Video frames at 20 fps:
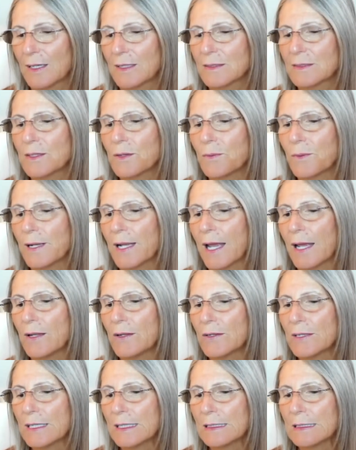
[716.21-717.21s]
So when I
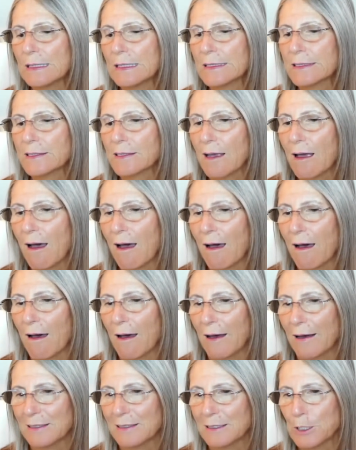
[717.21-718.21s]
look at this
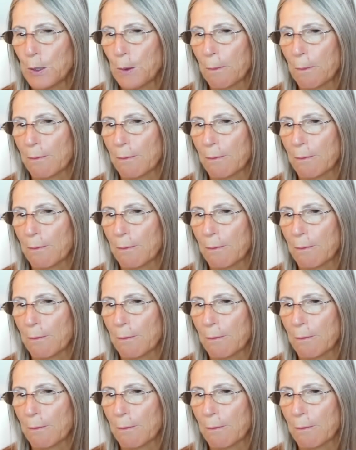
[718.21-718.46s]
card,